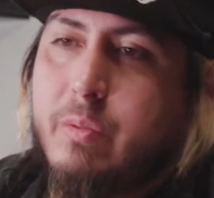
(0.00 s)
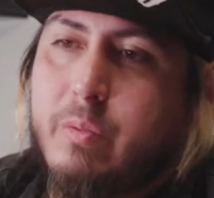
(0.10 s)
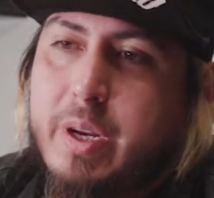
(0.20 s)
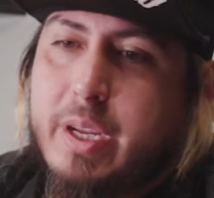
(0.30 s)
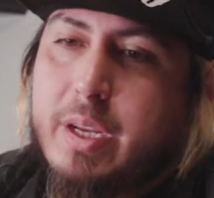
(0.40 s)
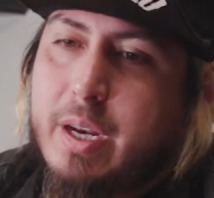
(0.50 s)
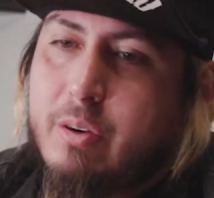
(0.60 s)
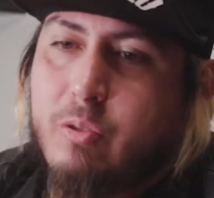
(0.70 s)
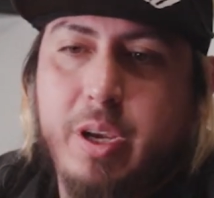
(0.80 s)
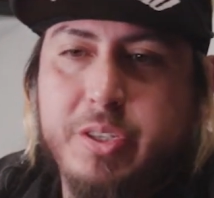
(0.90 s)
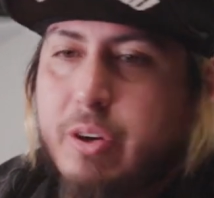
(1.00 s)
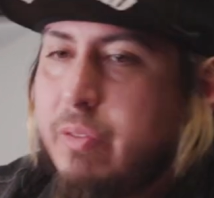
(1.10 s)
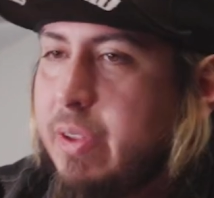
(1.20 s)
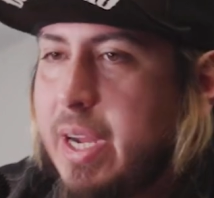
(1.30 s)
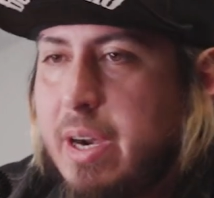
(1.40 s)
when it got crossed
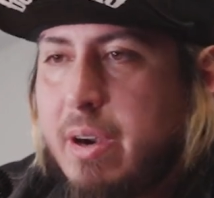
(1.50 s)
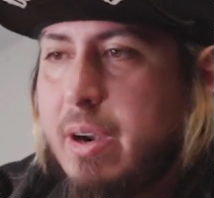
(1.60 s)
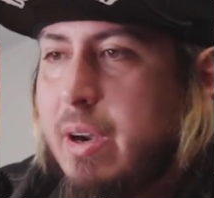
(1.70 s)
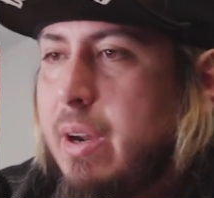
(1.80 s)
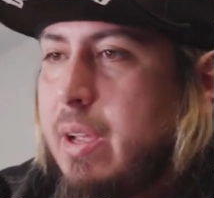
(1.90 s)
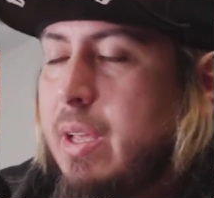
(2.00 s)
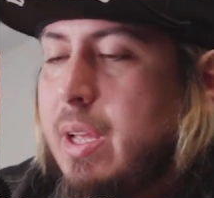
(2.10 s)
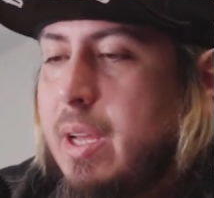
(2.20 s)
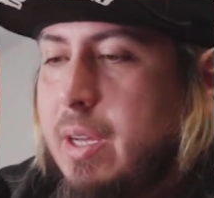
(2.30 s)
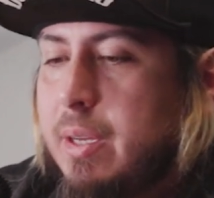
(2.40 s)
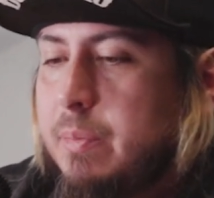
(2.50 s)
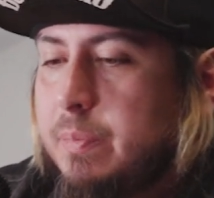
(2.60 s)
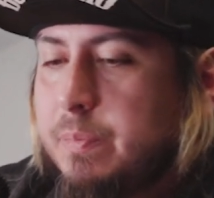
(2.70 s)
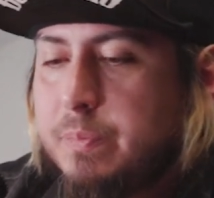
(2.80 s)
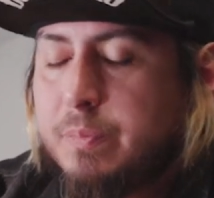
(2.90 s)
over there,
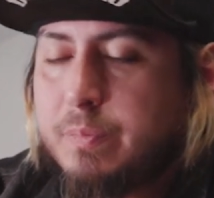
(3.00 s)
and